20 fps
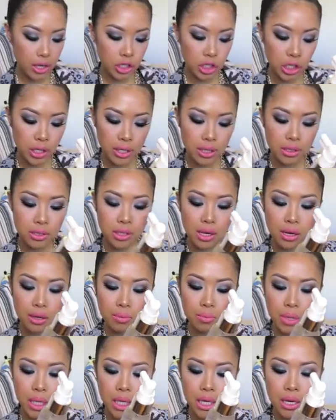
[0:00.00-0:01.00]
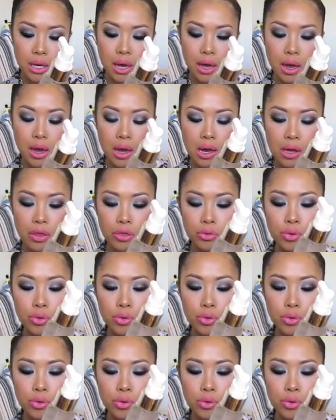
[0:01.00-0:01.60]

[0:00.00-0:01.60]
actually sent me a